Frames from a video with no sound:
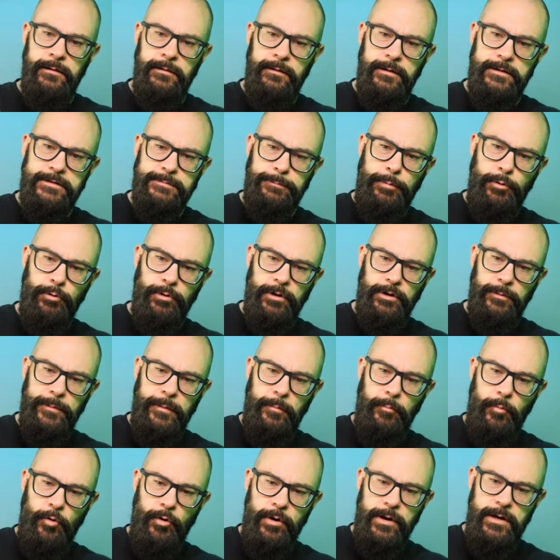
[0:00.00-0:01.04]
Let's pour a little
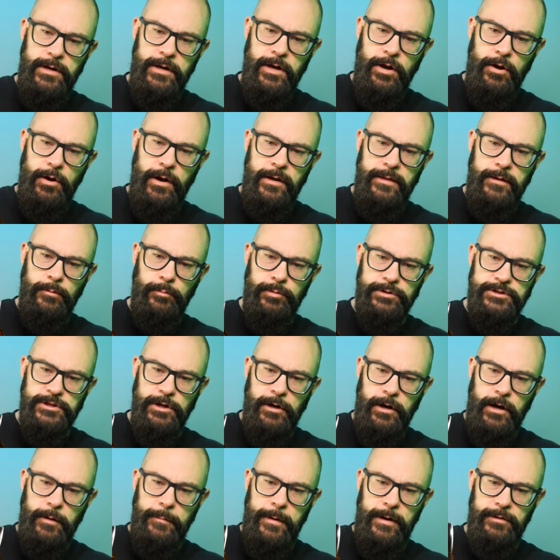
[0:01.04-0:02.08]
bit more in here, and then we'll
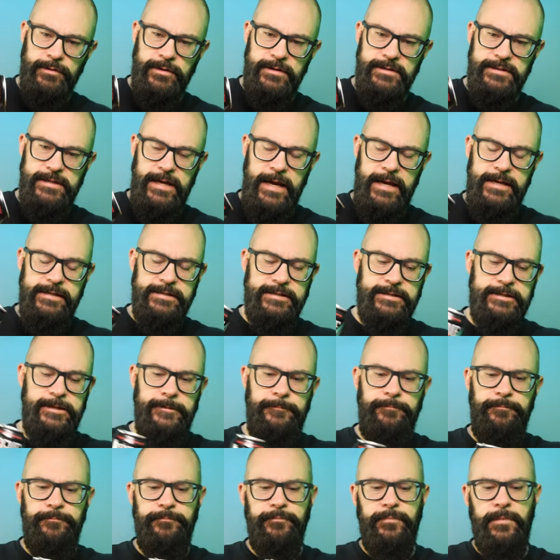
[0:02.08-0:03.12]
talk about the taste,
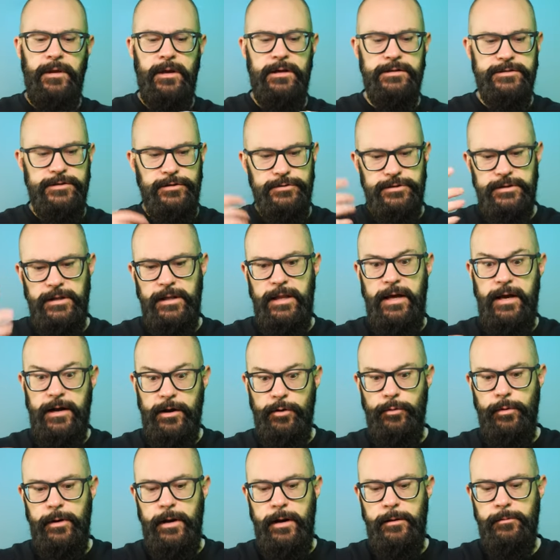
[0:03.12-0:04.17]
because there's a lot
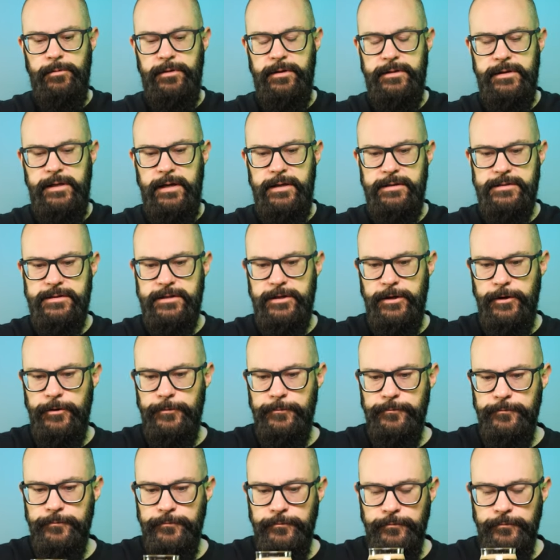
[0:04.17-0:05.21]
going on with the taste here.